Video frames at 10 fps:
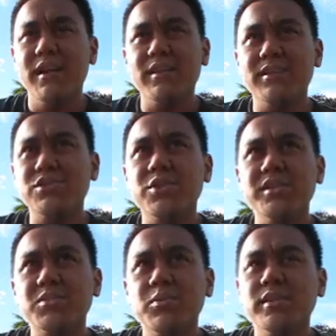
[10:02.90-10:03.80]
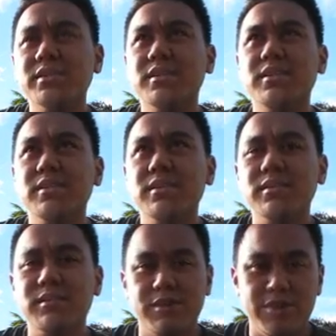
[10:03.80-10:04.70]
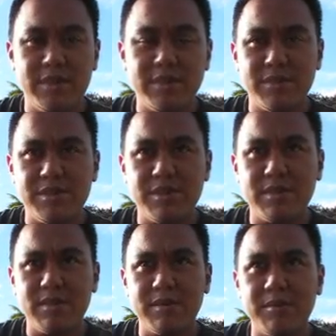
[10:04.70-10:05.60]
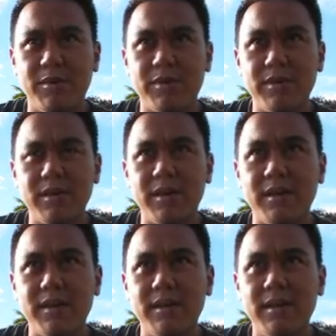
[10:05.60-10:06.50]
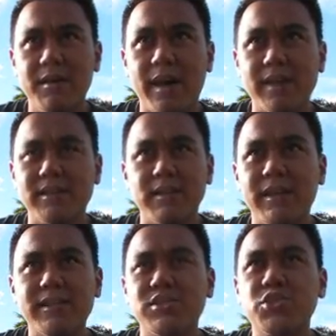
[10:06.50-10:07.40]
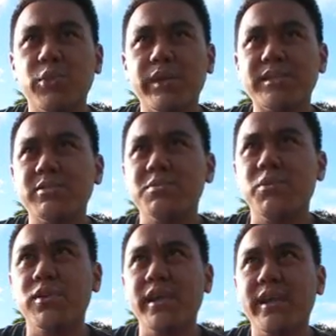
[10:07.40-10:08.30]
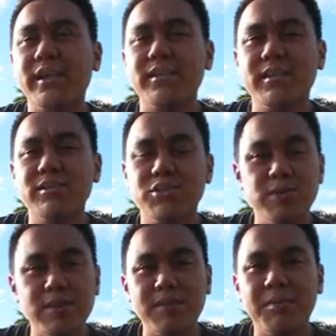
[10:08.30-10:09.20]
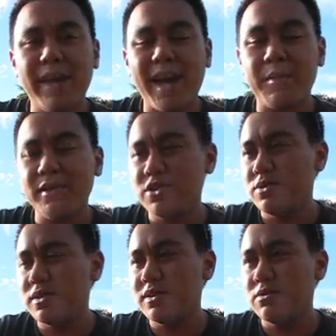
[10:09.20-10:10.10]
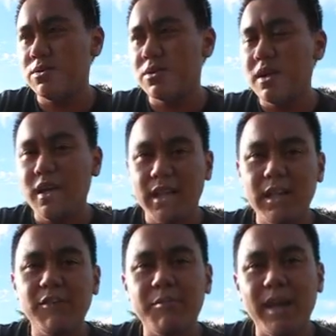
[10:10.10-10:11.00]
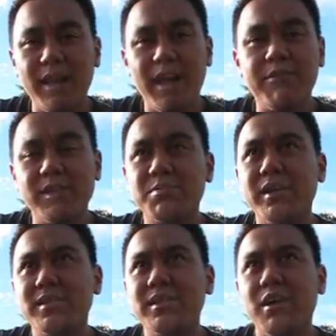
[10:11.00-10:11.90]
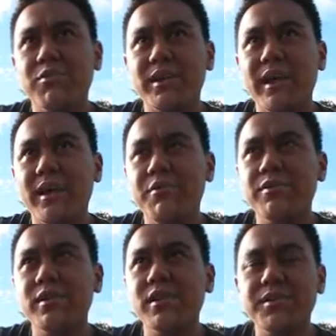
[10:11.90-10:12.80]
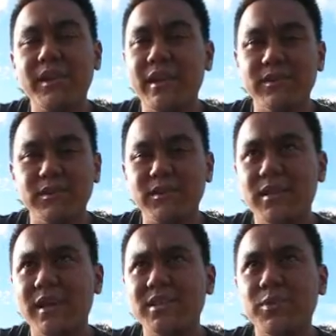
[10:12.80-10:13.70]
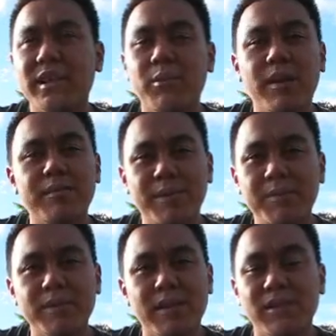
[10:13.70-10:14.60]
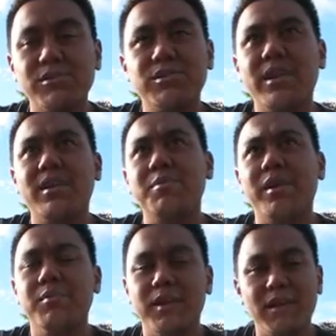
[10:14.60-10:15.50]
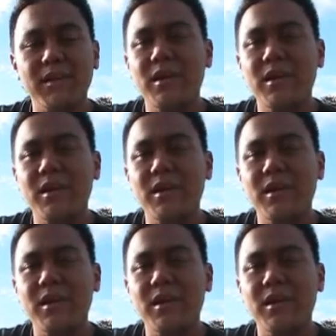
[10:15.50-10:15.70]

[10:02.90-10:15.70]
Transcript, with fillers: And the choice wasn't to transition more uh, as a as a choice. It was more like choosing to be happy, choosing to live my life as myself. And I, if nothing else, that's what I want people to understand about me.